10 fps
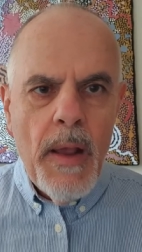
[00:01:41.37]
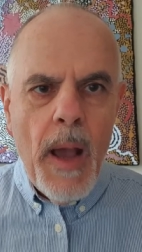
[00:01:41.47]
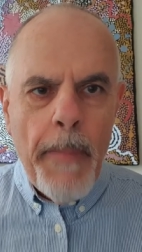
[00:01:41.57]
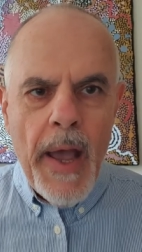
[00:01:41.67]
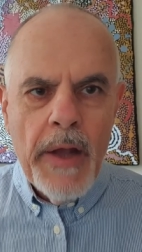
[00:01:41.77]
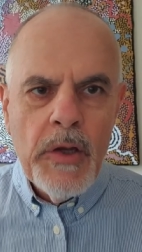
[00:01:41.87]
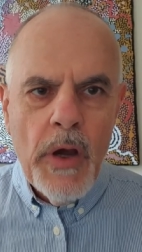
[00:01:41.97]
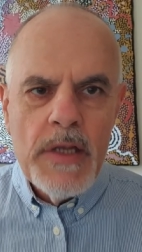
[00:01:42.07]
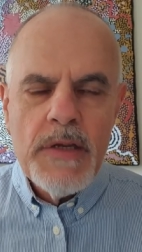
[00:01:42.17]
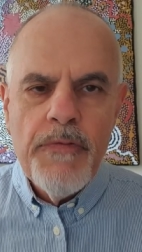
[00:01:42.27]
apartheid
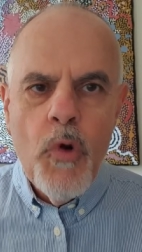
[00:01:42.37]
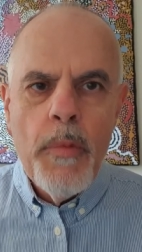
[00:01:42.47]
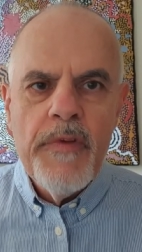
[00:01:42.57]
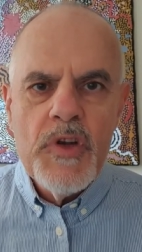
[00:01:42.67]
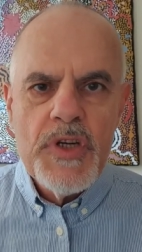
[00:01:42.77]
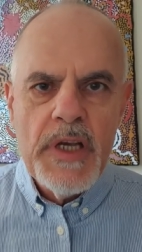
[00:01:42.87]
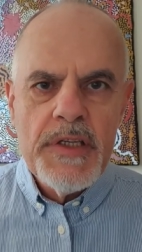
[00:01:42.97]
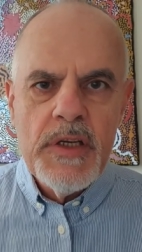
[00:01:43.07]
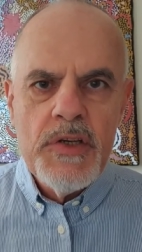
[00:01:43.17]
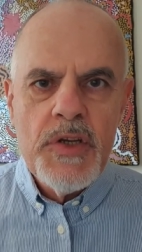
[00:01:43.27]
is a form of
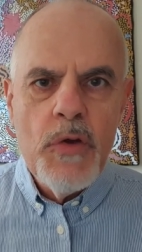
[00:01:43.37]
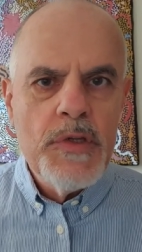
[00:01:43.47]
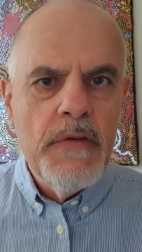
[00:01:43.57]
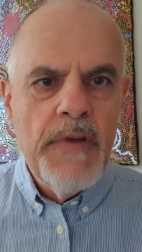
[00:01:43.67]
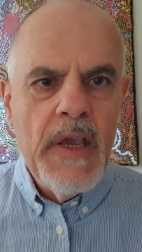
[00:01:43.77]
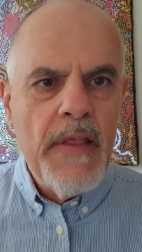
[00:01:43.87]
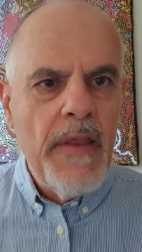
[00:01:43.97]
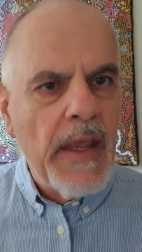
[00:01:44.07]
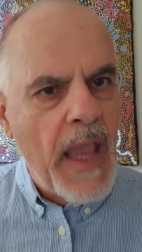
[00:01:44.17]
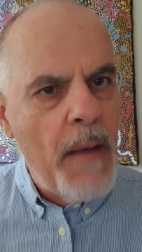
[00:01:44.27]
injustice so severe that
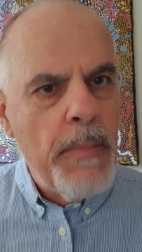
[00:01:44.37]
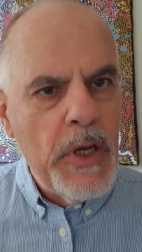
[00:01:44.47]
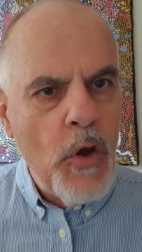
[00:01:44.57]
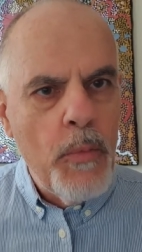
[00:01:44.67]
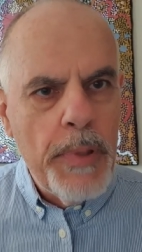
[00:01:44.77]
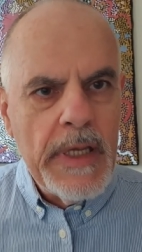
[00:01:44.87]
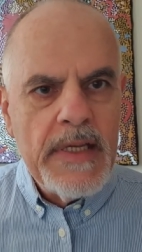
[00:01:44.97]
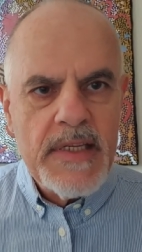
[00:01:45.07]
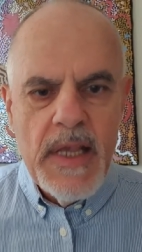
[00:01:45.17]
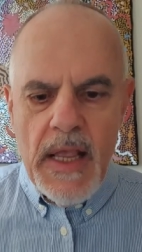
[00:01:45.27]
there can be no
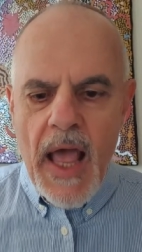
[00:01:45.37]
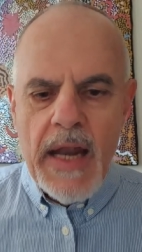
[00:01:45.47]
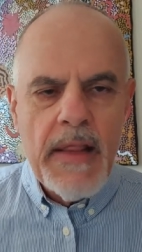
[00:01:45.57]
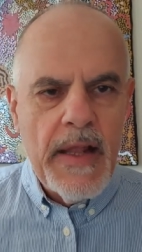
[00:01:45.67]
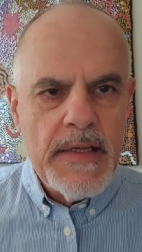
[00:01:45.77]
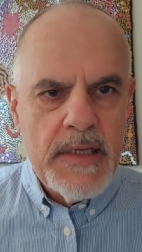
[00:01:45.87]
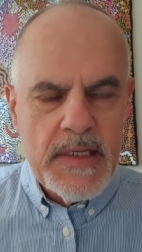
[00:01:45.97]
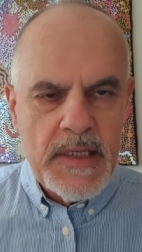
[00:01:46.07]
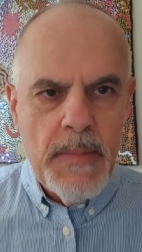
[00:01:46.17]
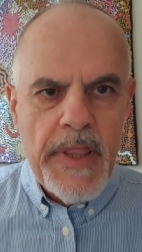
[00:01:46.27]
peace under that
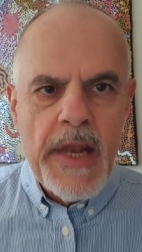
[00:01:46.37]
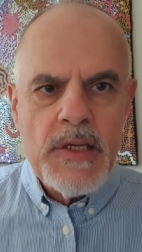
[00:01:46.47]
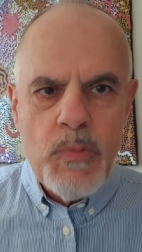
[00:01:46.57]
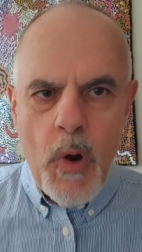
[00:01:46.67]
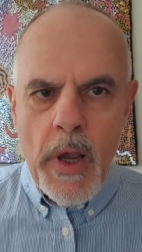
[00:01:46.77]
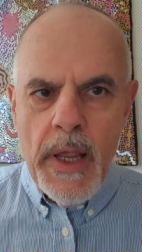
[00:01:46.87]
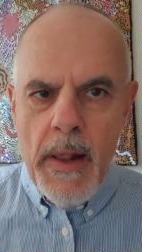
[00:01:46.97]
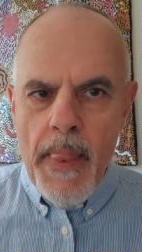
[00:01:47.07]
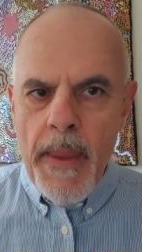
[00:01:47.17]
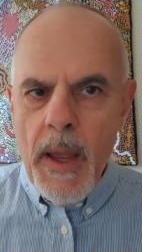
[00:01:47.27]
system. And that is why
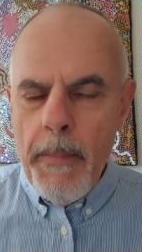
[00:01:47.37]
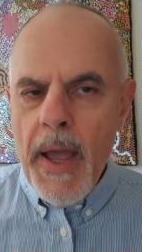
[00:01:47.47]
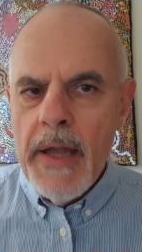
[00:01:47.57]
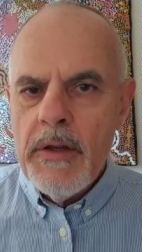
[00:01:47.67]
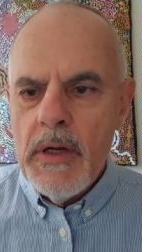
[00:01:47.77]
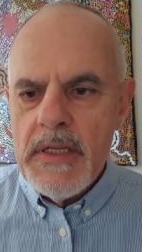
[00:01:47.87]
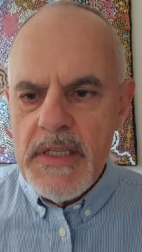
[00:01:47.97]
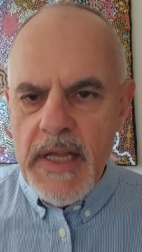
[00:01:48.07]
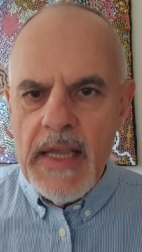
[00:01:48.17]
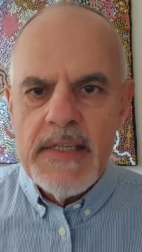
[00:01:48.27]
apartheid
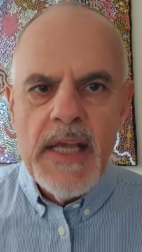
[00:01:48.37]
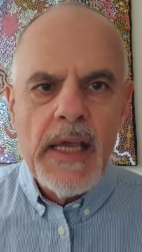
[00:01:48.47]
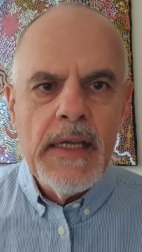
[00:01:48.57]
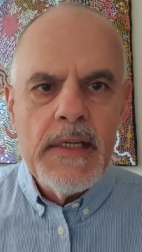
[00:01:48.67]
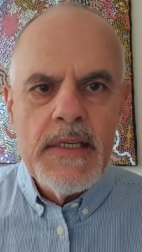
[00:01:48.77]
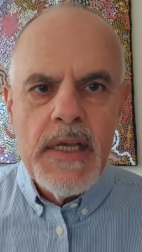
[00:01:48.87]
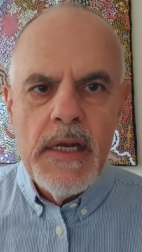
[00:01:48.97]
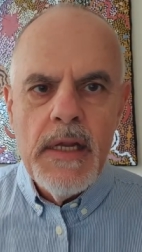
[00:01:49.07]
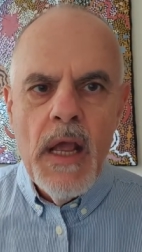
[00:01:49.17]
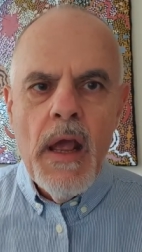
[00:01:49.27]
states are
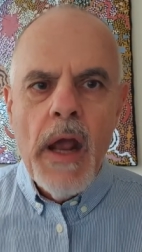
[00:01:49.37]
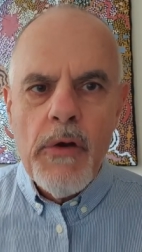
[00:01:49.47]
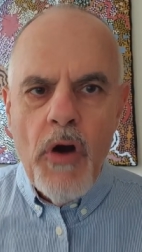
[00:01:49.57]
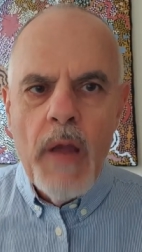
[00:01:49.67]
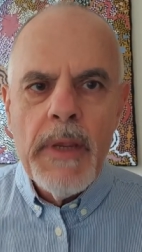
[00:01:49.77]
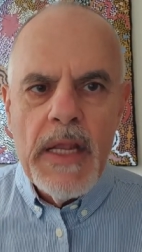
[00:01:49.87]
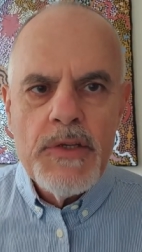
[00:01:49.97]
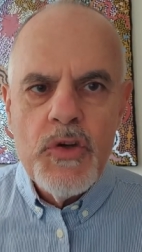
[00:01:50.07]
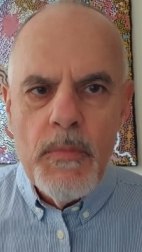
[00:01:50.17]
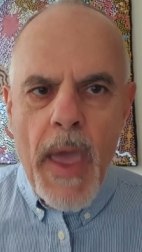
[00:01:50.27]
considered a crime
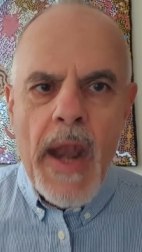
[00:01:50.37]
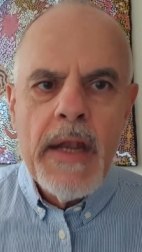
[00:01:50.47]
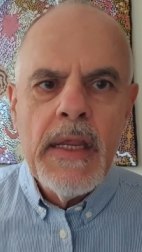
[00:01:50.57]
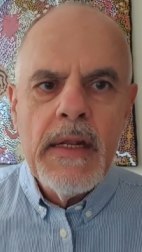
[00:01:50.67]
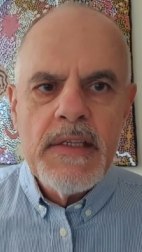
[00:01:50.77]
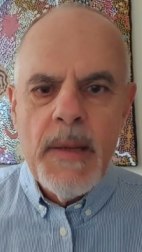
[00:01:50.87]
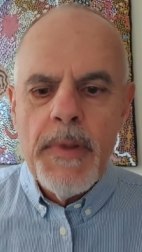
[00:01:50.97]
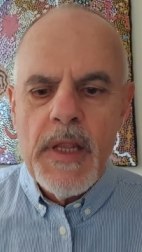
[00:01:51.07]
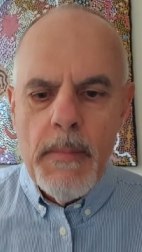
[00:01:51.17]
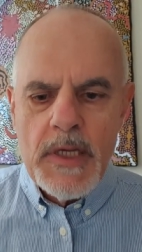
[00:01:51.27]
against humanity and something
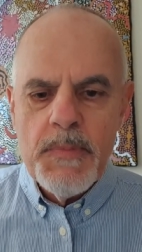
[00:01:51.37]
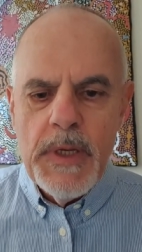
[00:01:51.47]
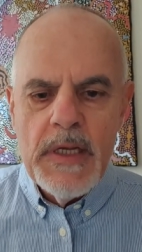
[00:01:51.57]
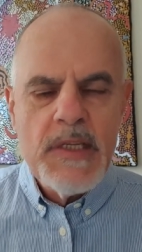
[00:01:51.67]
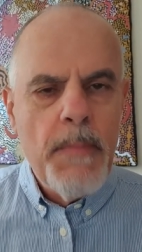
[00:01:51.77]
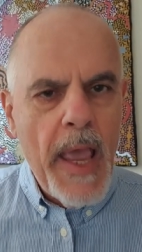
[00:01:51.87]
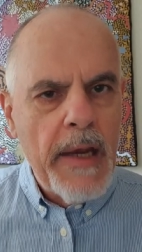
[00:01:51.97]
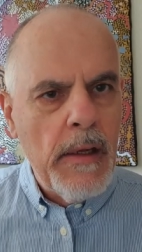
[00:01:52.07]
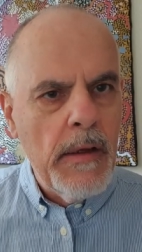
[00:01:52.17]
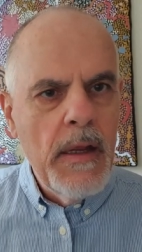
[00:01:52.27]
that must be
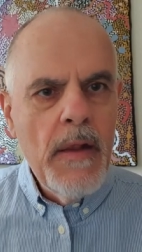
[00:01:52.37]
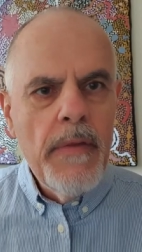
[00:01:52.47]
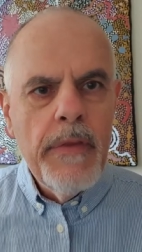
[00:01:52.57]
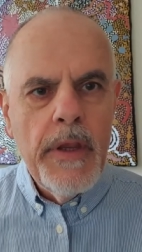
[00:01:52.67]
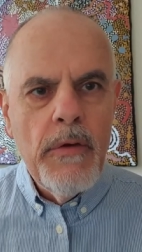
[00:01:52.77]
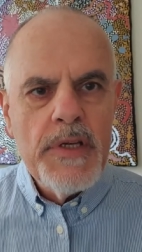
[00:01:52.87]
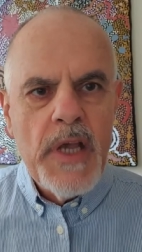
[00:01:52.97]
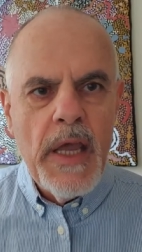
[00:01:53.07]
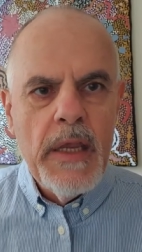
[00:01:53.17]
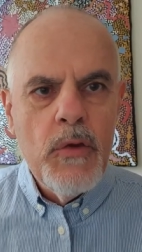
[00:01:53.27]
dismantled. There is
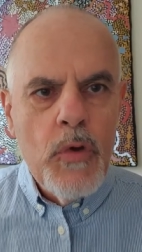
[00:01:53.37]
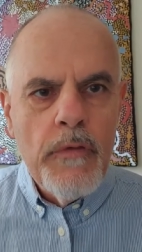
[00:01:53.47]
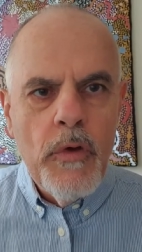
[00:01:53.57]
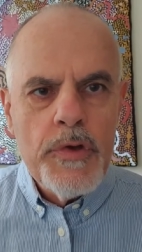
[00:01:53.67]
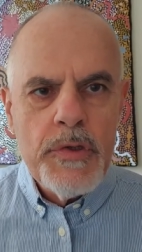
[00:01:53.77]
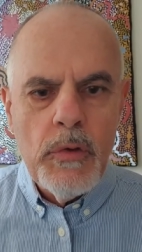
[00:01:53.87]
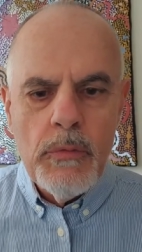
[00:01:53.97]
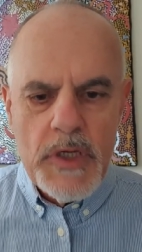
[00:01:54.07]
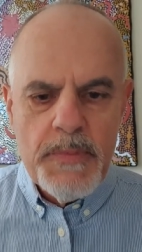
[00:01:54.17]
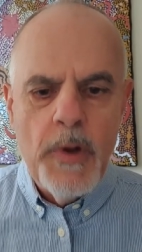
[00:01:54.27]
a universal
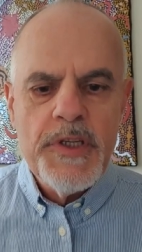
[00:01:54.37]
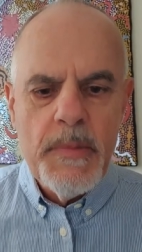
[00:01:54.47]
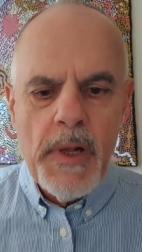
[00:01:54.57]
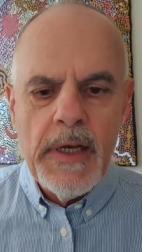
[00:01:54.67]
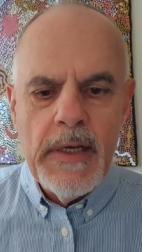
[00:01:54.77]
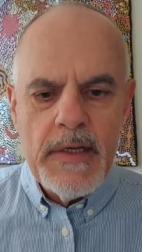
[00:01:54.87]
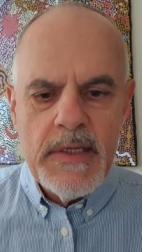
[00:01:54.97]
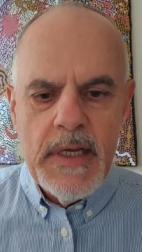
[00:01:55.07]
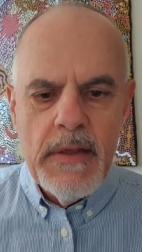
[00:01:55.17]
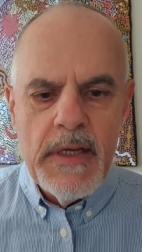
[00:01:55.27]
responsibility to
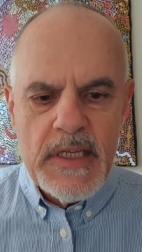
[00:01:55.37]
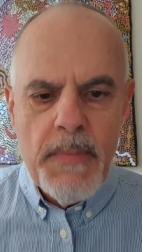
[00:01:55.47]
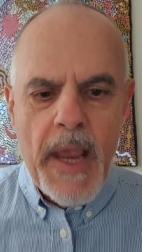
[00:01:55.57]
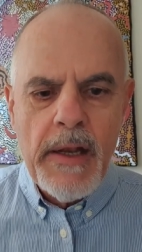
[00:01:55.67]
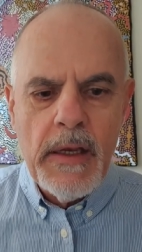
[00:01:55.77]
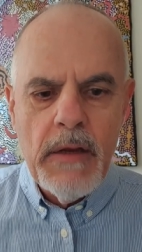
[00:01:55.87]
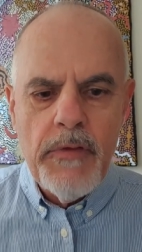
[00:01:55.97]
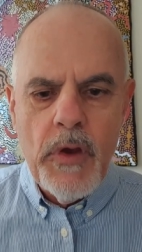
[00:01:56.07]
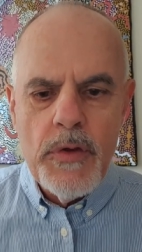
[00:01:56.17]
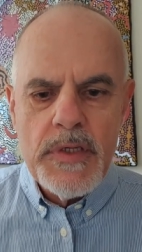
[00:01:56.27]
see the dismantling of
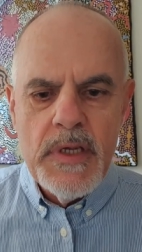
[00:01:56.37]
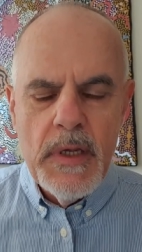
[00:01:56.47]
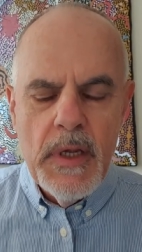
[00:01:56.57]
those